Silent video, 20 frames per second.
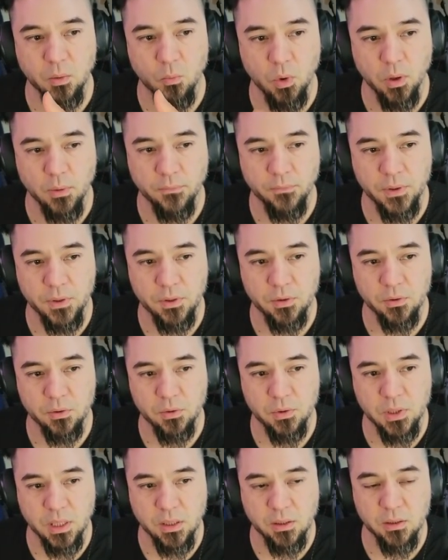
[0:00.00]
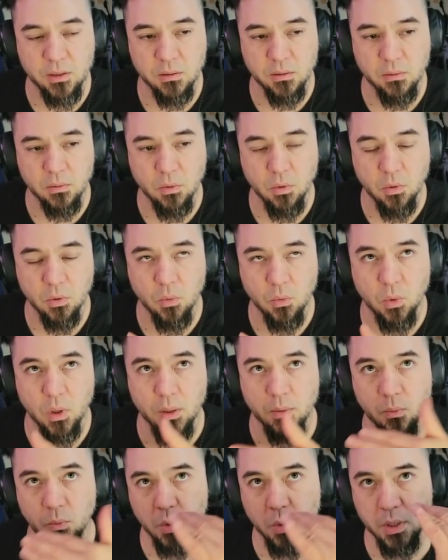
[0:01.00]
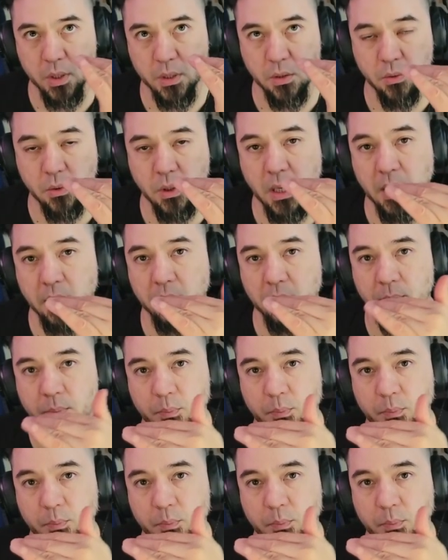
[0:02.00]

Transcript: what fissure section or what you get